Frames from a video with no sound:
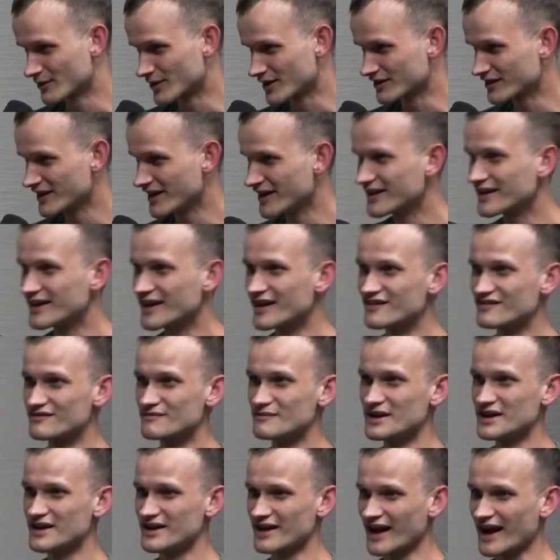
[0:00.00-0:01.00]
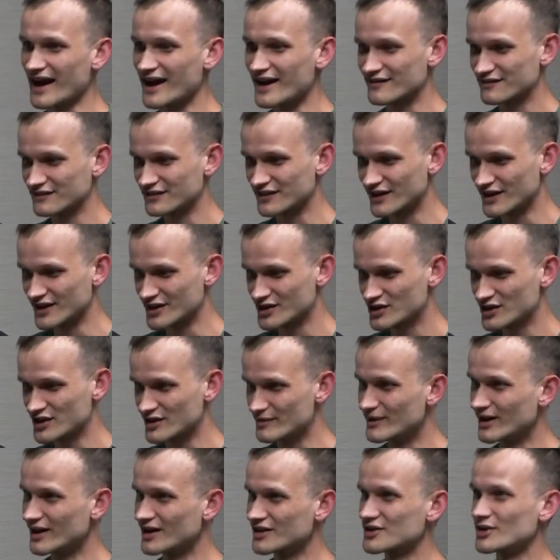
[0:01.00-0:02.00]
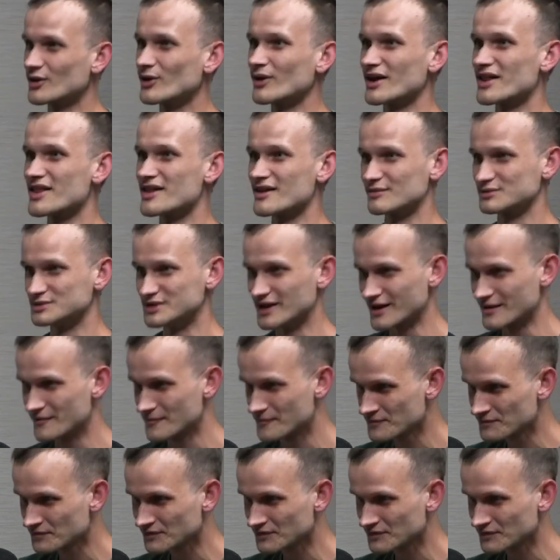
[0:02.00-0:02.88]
where they gave me half the Shiba token supply.